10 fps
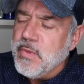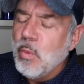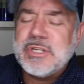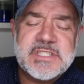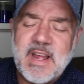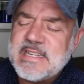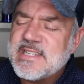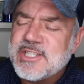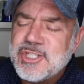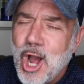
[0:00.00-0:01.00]
which is, it's
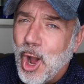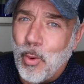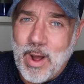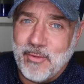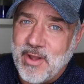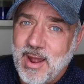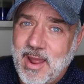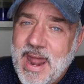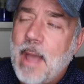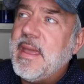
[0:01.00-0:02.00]
so well done.
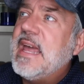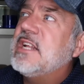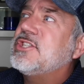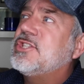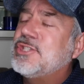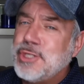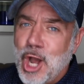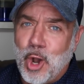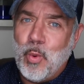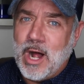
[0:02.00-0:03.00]
I mean, it is
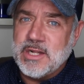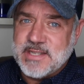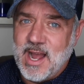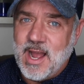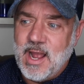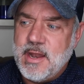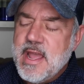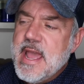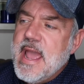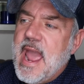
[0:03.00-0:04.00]
so well done.
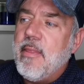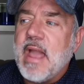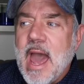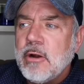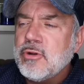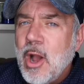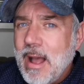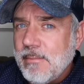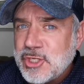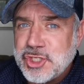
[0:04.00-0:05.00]
And like, I don't know
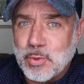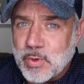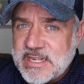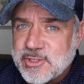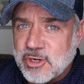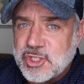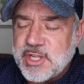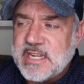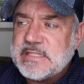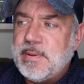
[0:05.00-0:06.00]
how much she researched
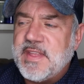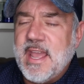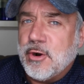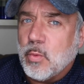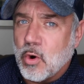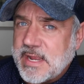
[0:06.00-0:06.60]
this, but the inner